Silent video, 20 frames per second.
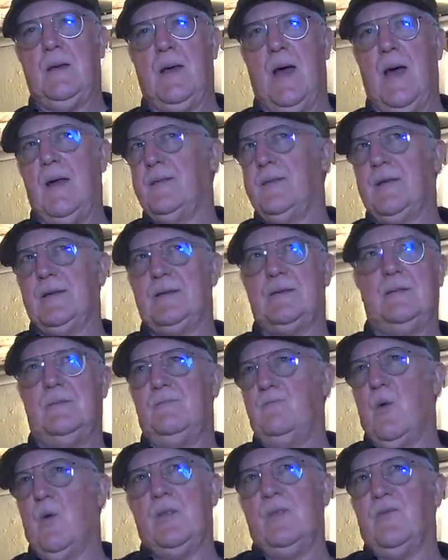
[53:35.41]
And they,
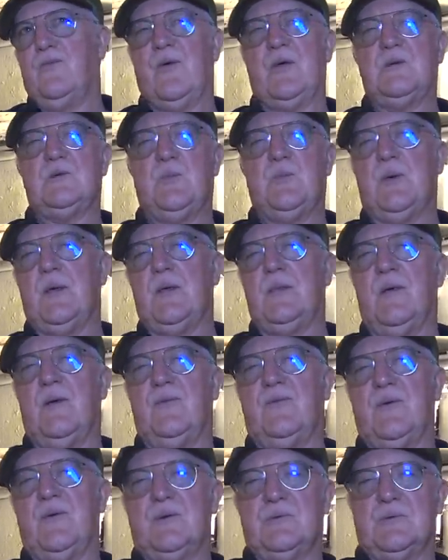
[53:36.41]
when the French put in their
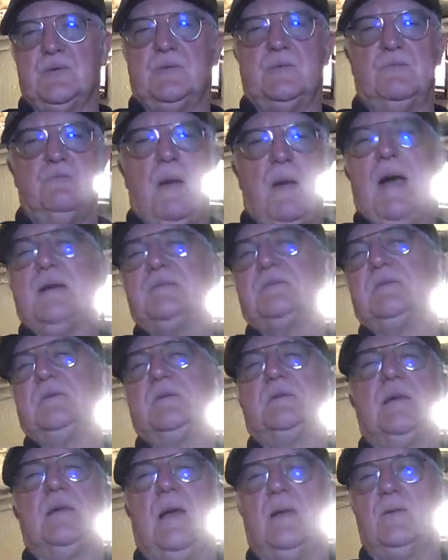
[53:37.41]
first mass
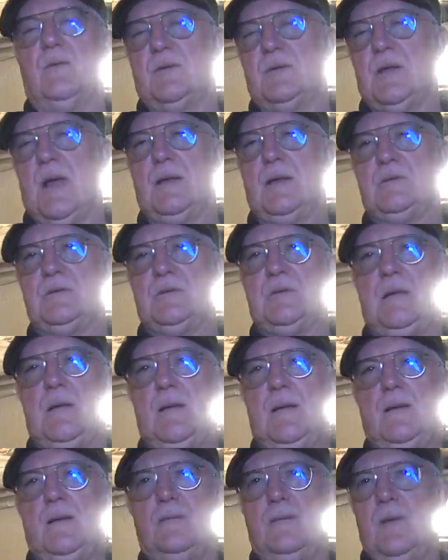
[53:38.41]
attack with tanks,
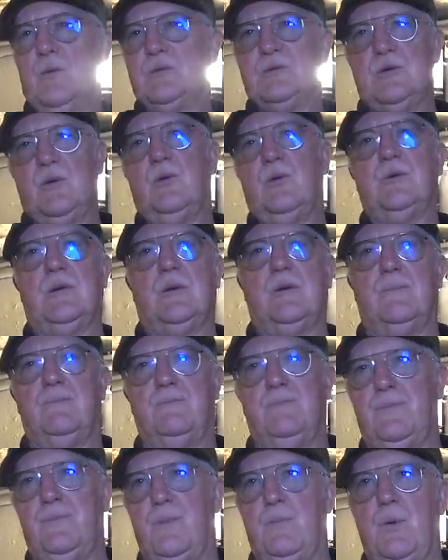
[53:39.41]
they were slaughtered,
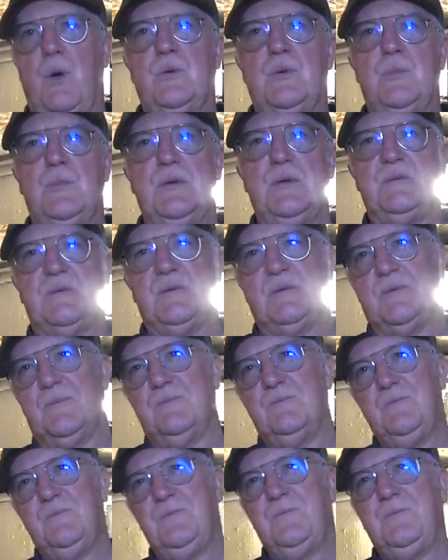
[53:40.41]
blown to pieces,
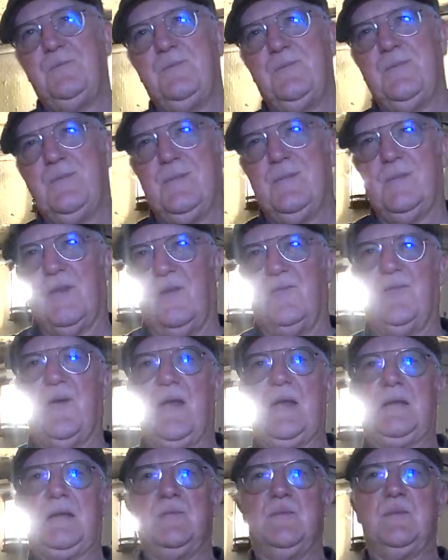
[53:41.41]

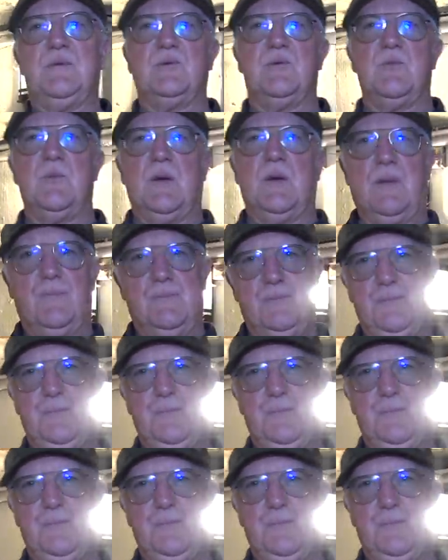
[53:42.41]
failed miserably.